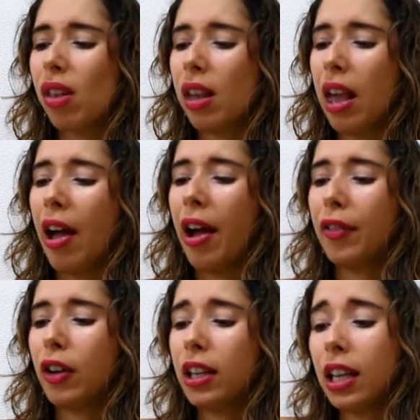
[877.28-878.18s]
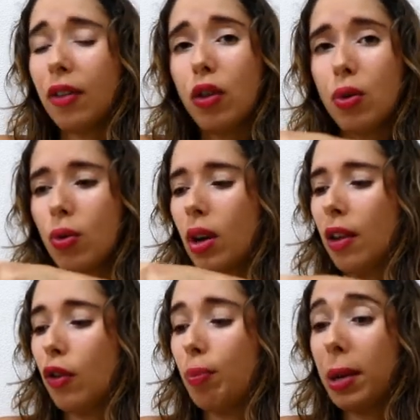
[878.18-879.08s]
yeah, I find like if you
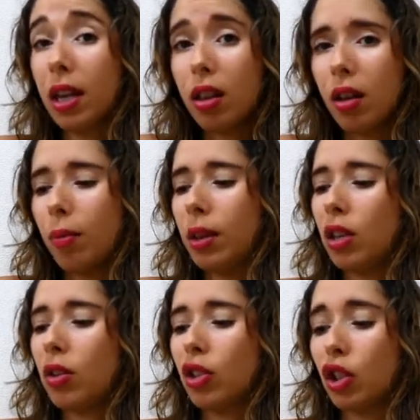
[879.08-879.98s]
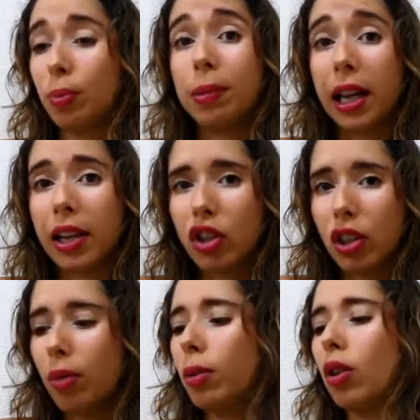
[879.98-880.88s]
peel them, then you can just blanch
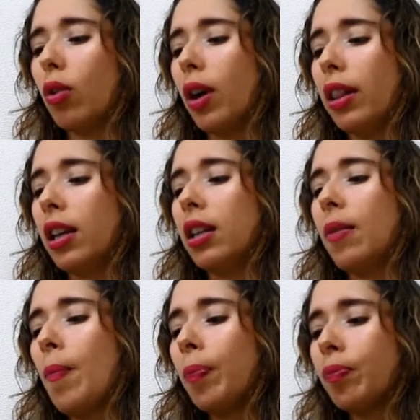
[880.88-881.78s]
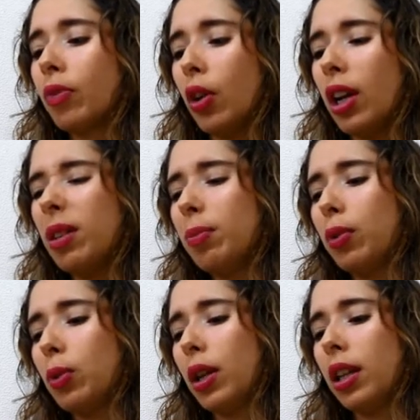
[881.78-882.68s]
them, you know, and then they're in
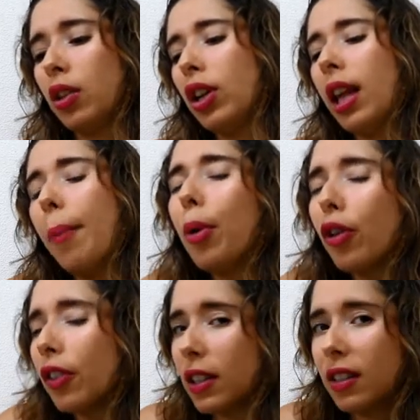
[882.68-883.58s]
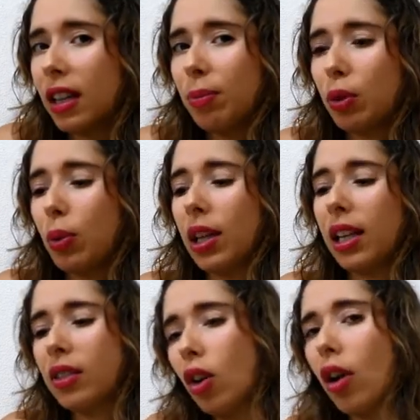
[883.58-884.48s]
that perfect state between
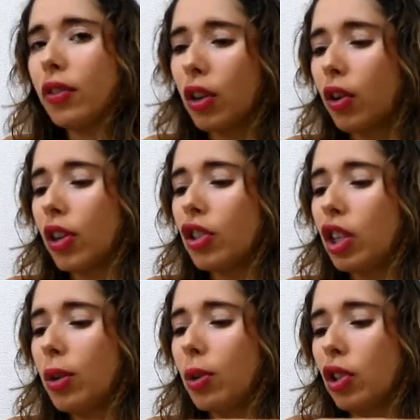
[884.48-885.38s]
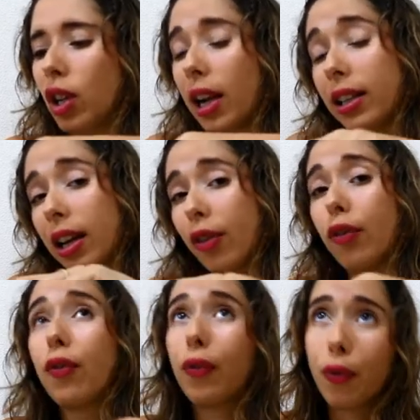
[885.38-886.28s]
like soft and crunchy, which I like
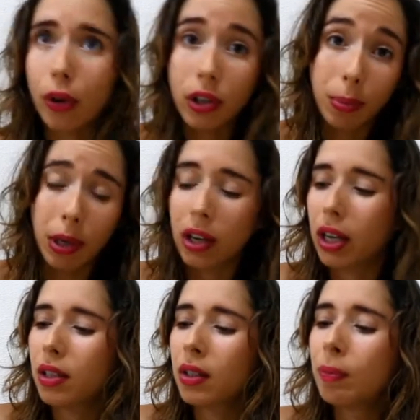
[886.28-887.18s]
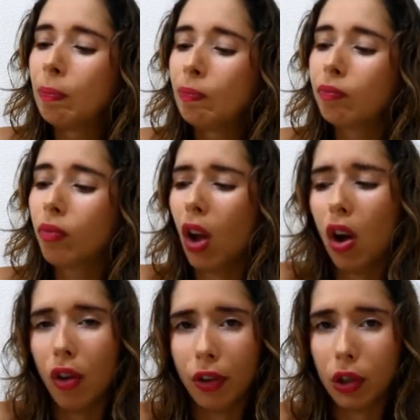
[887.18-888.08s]
for asparagus.
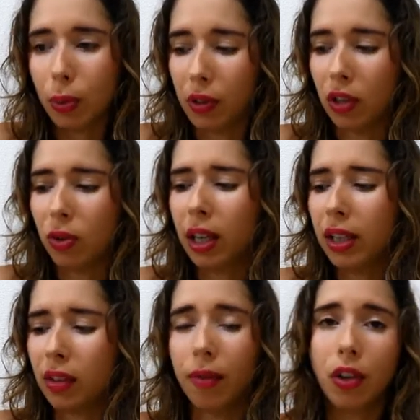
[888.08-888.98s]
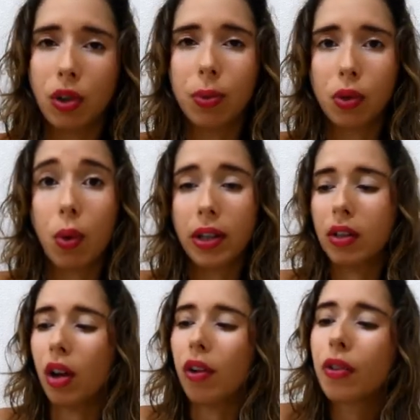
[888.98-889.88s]
Not all vegetables. I do like some vegetables quite
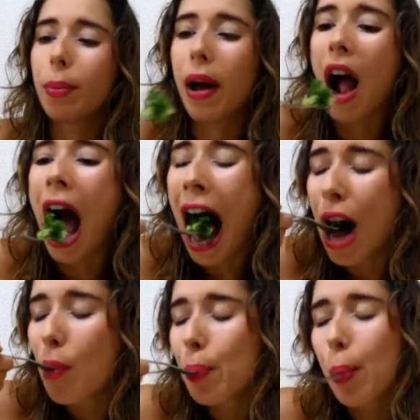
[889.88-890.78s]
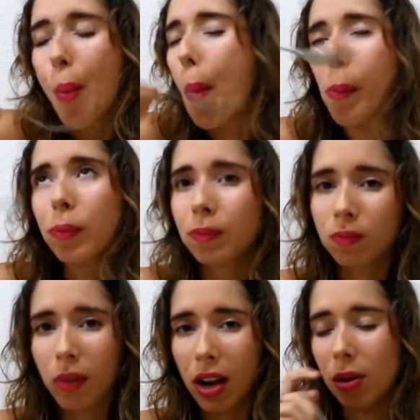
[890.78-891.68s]
soft, but
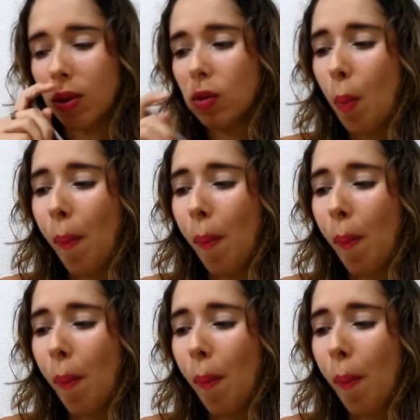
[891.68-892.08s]
anyways.